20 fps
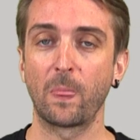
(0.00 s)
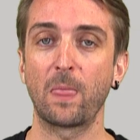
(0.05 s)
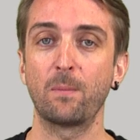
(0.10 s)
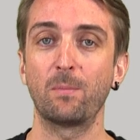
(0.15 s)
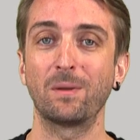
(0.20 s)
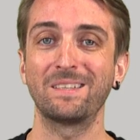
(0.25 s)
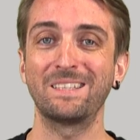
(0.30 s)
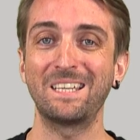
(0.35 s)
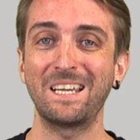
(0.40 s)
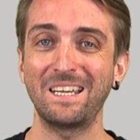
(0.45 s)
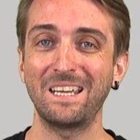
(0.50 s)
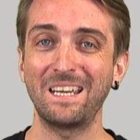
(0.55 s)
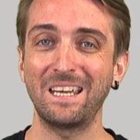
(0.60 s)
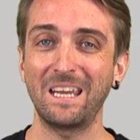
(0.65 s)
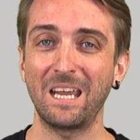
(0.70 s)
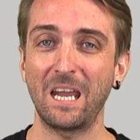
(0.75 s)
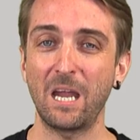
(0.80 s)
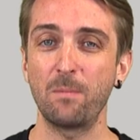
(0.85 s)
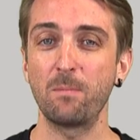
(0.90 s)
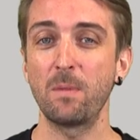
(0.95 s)
But then
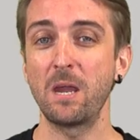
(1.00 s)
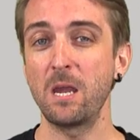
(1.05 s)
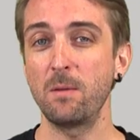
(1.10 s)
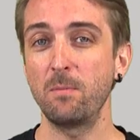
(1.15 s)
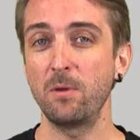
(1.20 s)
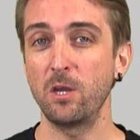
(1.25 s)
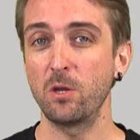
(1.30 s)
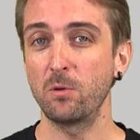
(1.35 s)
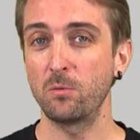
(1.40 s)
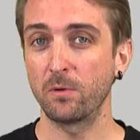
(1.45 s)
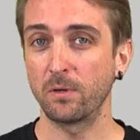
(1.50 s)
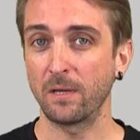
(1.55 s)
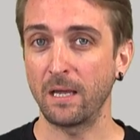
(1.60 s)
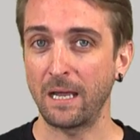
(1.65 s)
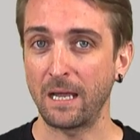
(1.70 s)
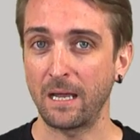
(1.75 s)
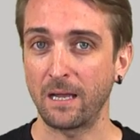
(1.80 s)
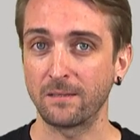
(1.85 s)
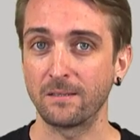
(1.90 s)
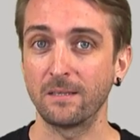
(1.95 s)
again, maybe you want to
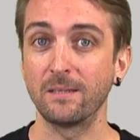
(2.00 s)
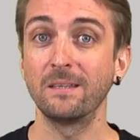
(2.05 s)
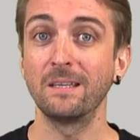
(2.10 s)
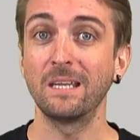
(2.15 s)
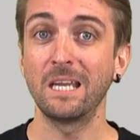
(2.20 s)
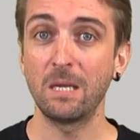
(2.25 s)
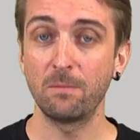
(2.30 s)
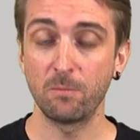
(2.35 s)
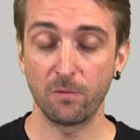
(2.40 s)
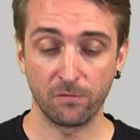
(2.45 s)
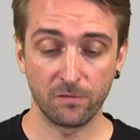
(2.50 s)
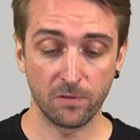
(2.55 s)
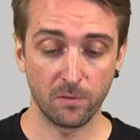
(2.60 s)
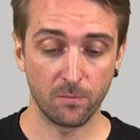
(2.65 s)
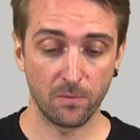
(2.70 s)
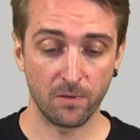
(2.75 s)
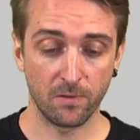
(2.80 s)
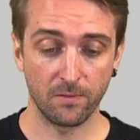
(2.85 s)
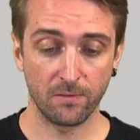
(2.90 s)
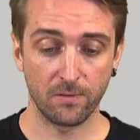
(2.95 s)
add the name of the
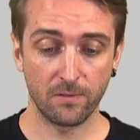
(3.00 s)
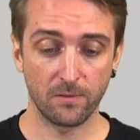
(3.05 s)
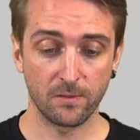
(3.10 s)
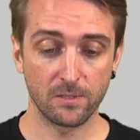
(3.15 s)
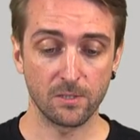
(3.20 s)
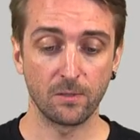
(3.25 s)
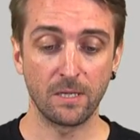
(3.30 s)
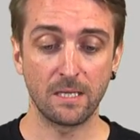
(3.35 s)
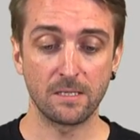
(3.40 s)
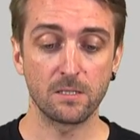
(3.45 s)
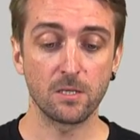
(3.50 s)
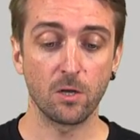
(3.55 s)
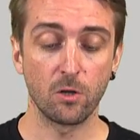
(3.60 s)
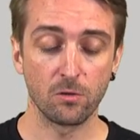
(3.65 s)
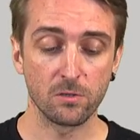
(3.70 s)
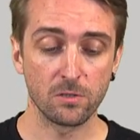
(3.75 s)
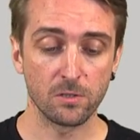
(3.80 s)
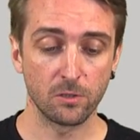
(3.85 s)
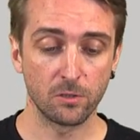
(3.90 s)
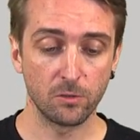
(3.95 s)
month. So let's
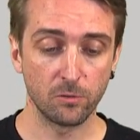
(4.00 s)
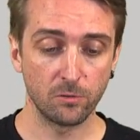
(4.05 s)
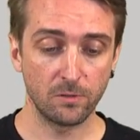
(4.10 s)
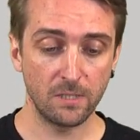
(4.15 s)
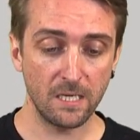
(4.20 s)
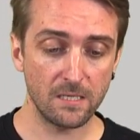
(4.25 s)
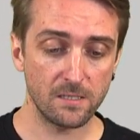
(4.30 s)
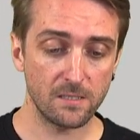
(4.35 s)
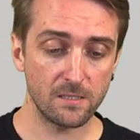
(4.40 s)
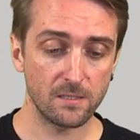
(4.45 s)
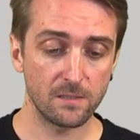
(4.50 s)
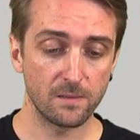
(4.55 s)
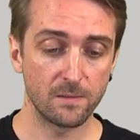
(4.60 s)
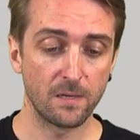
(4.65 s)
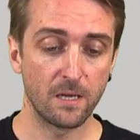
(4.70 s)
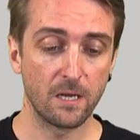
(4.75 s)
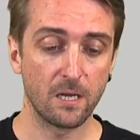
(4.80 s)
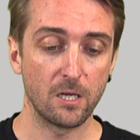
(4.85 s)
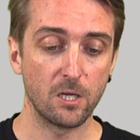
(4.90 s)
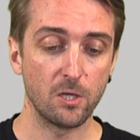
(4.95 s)
also do this.
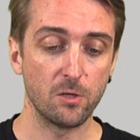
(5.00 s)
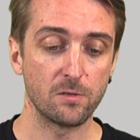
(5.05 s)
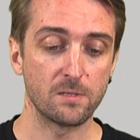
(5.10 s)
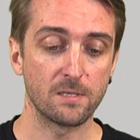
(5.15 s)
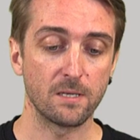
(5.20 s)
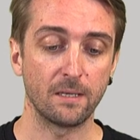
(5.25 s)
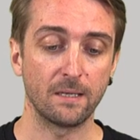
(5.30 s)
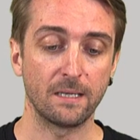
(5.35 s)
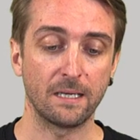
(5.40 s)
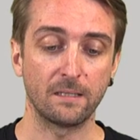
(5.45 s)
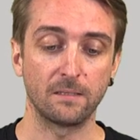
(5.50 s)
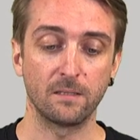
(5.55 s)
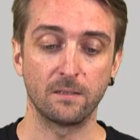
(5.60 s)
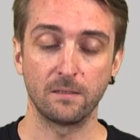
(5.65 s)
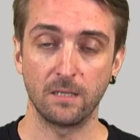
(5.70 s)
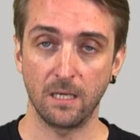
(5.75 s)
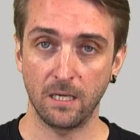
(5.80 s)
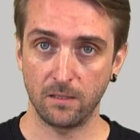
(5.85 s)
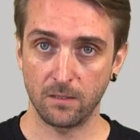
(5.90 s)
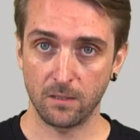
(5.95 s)
You select the
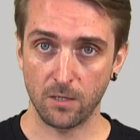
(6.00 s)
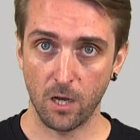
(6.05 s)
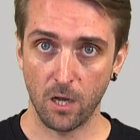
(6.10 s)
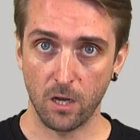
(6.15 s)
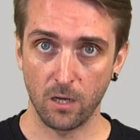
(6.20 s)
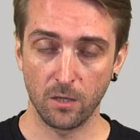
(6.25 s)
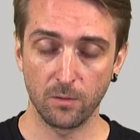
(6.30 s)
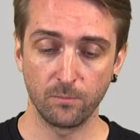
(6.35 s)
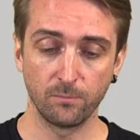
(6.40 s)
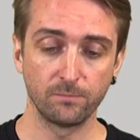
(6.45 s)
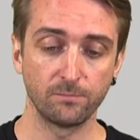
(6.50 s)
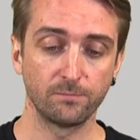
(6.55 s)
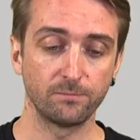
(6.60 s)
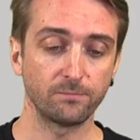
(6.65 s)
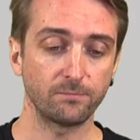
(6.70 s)
date column.